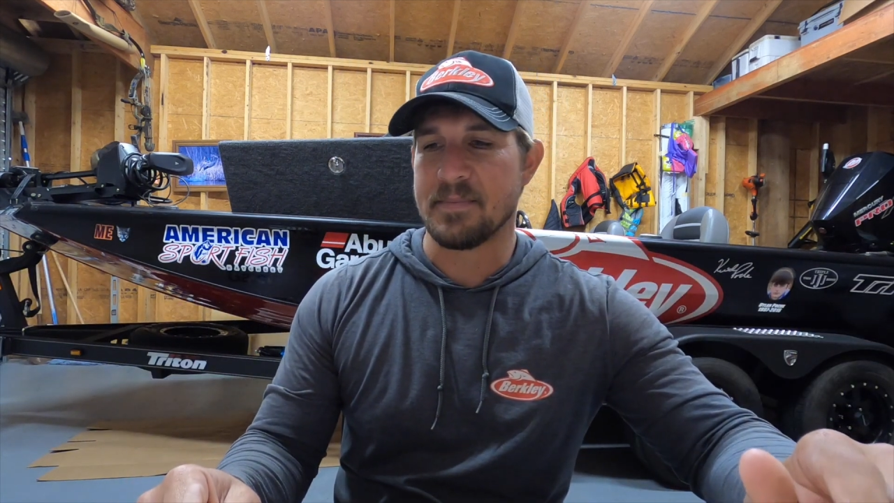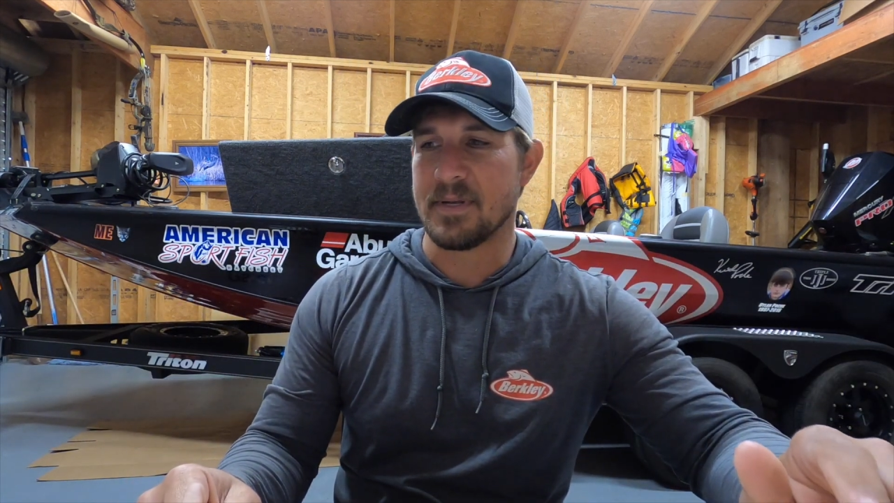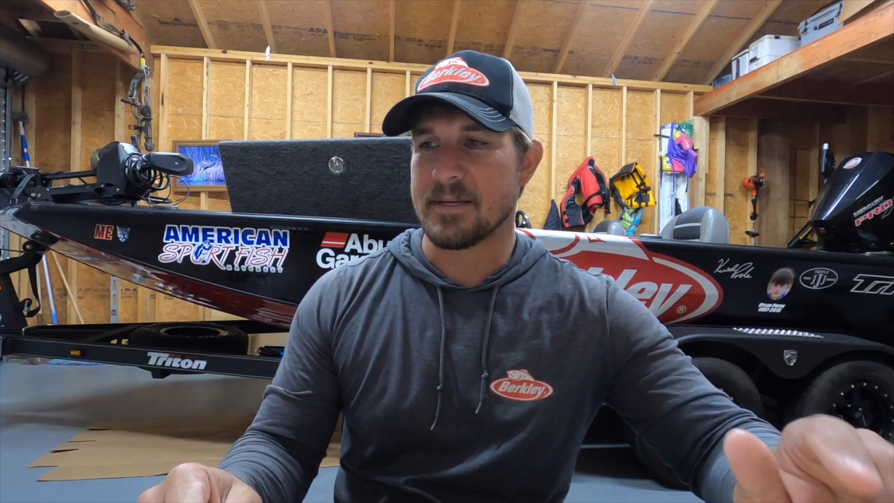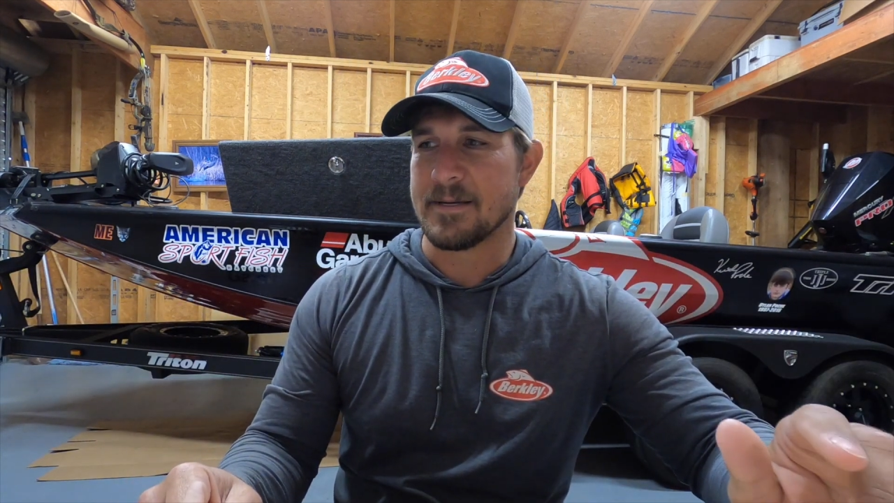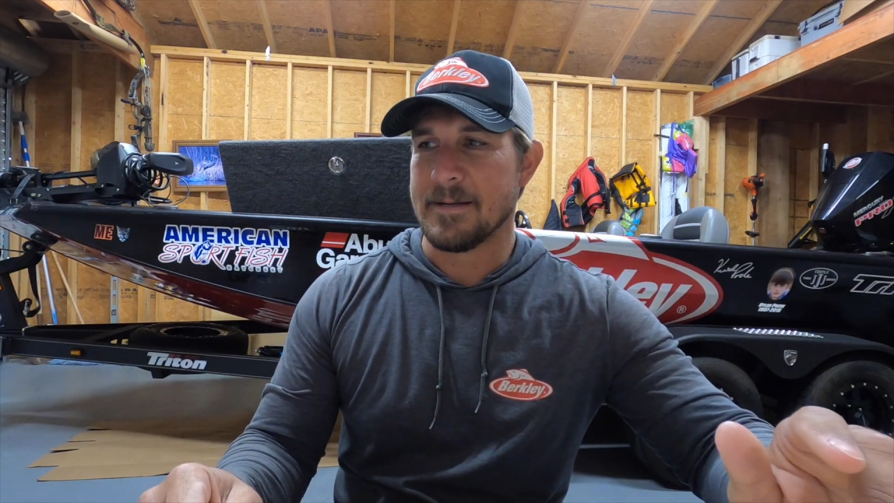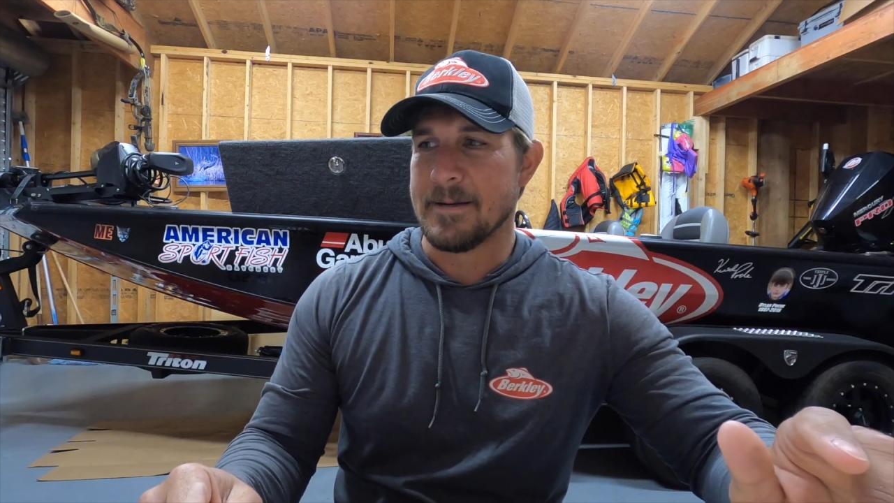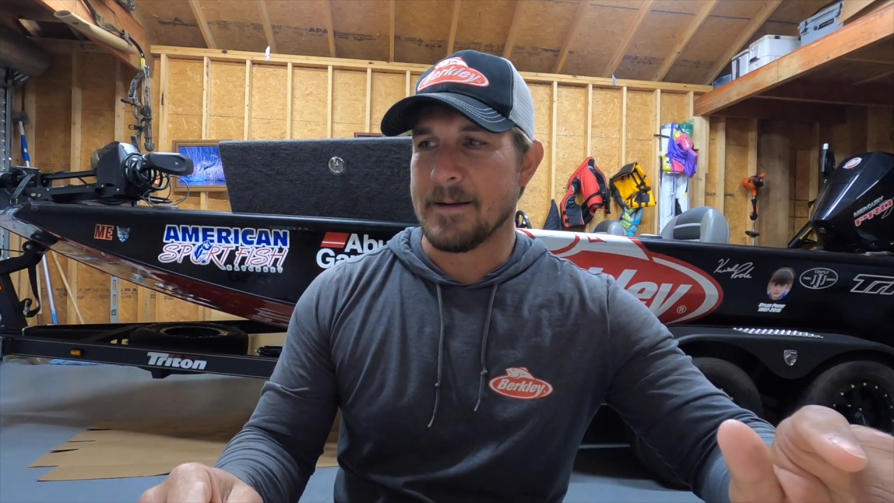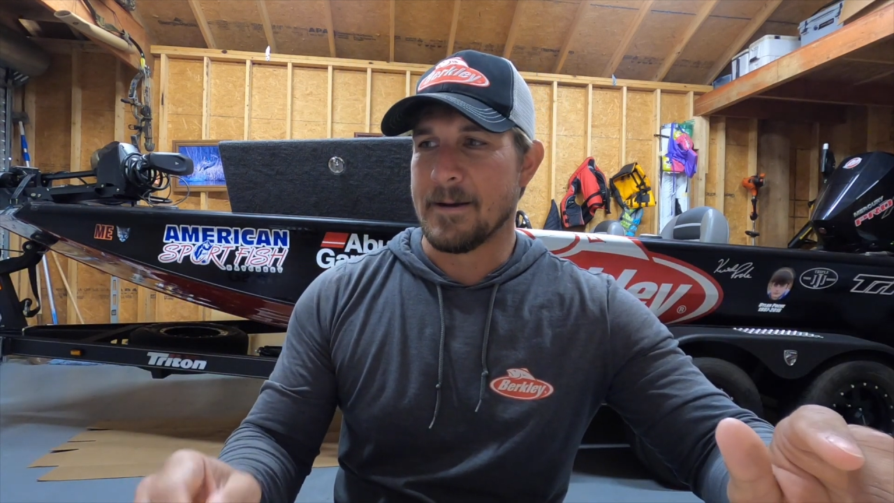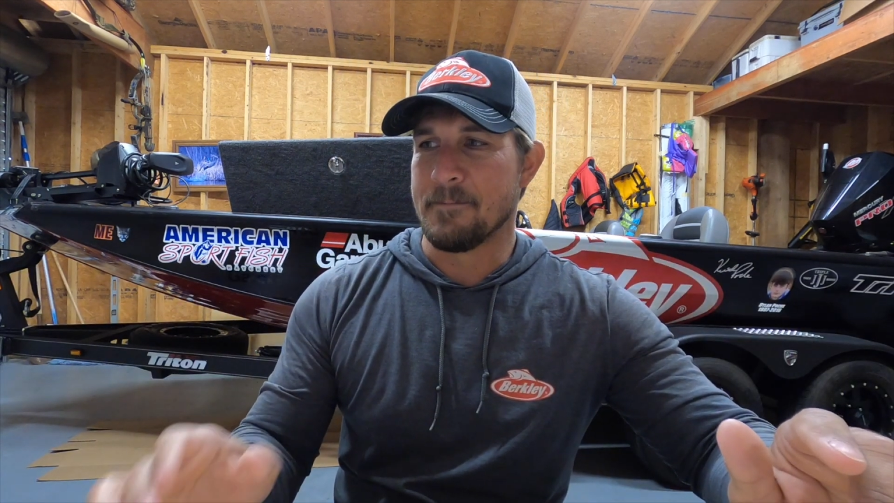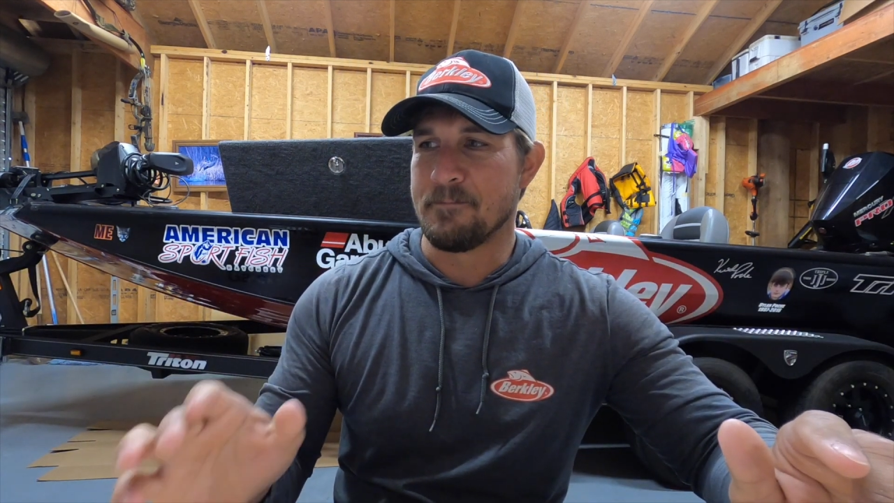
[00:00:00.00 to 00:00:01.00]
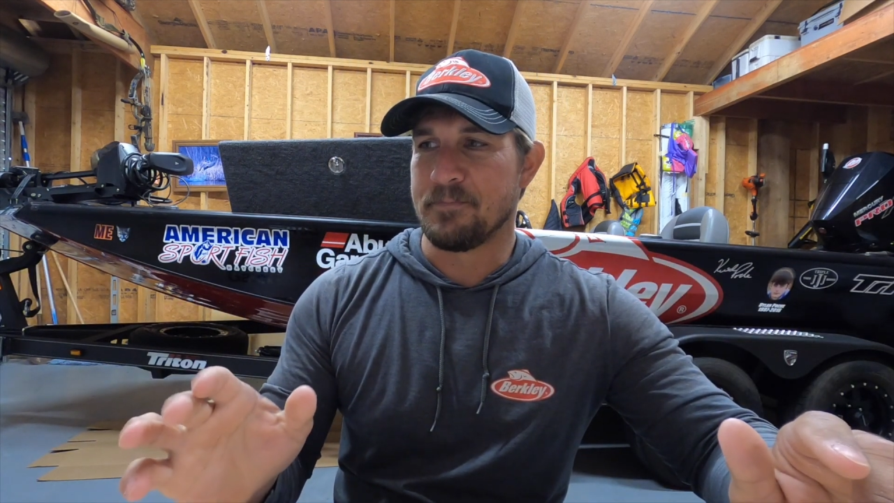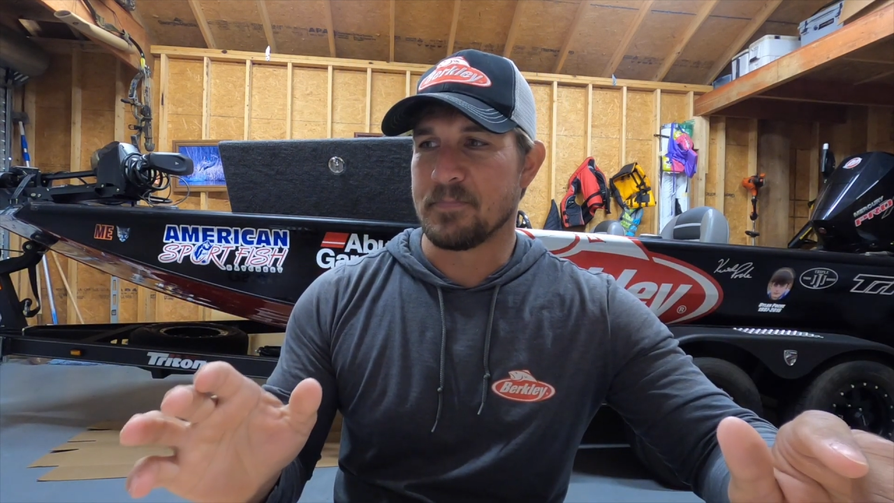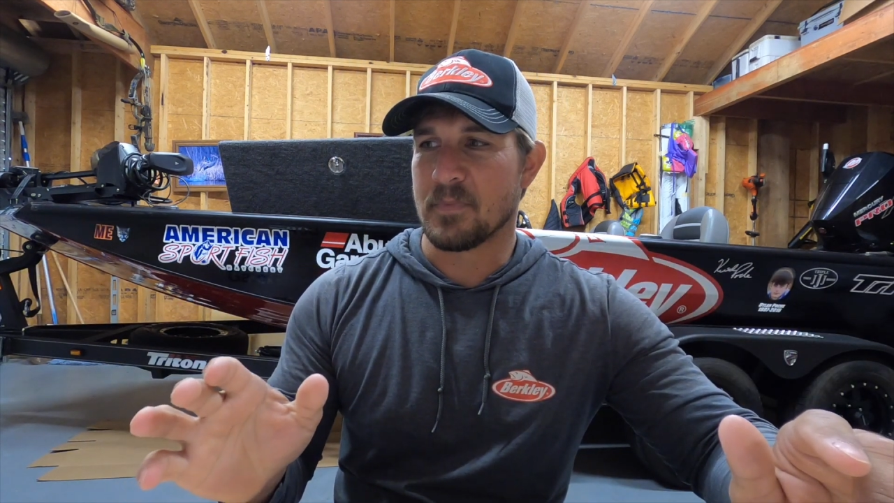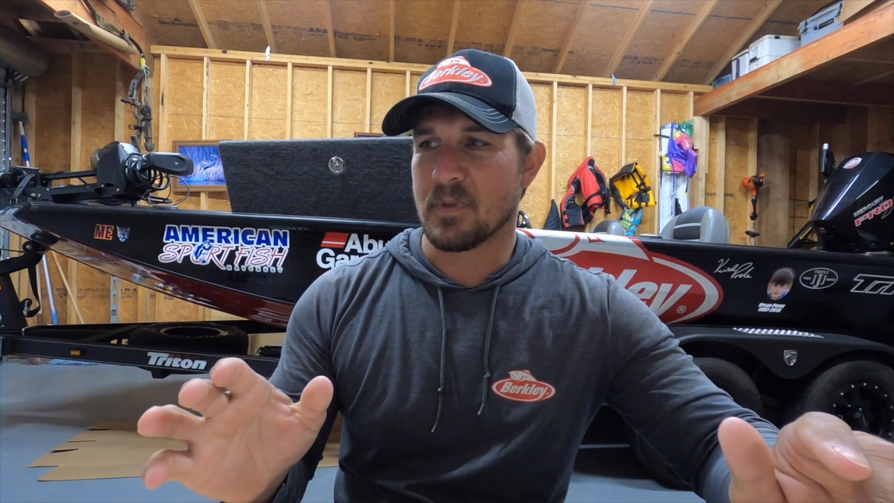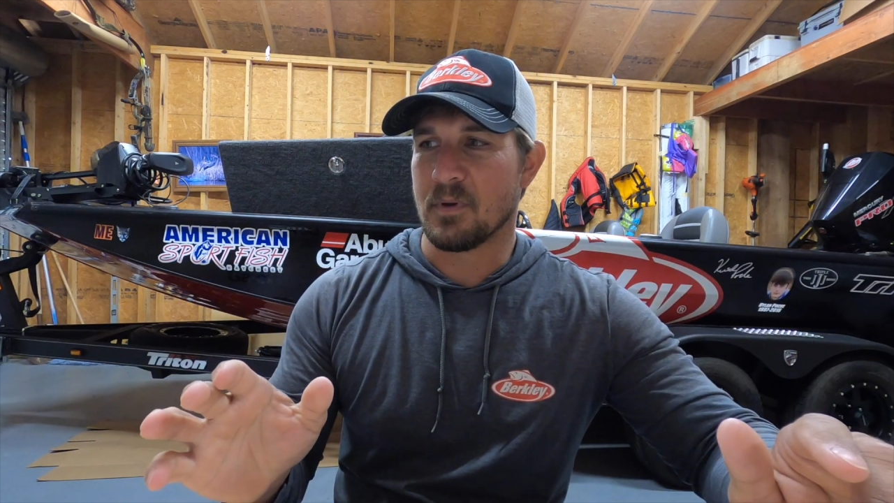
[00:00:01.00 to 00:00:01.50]
But
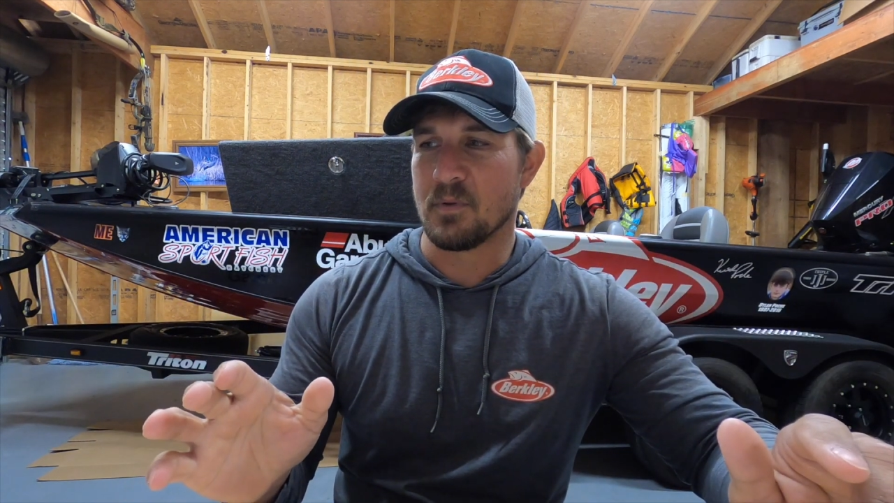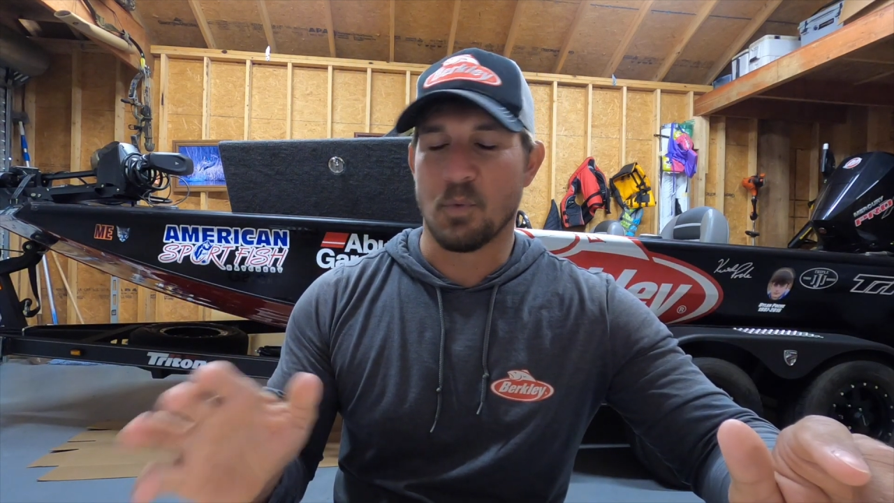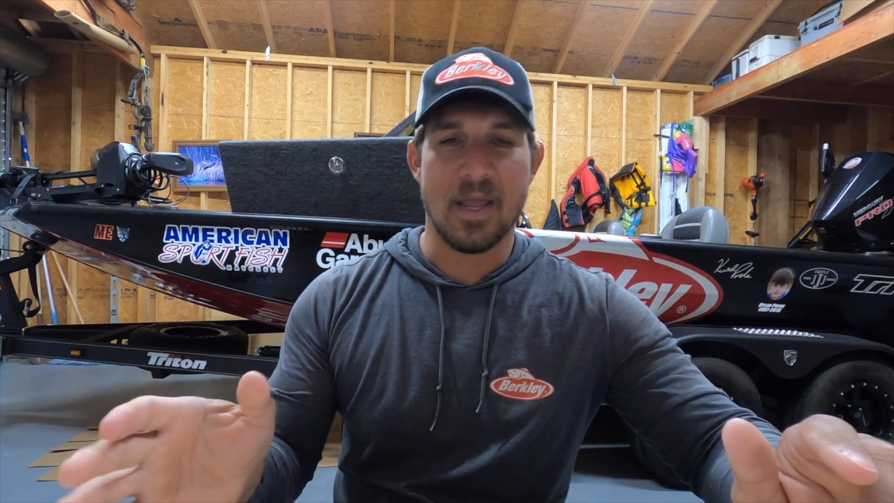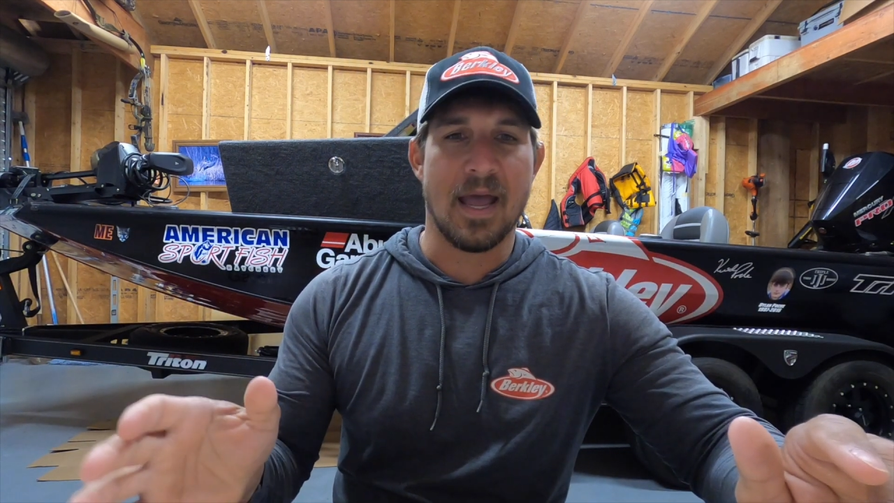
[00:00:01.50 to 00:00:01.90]
the way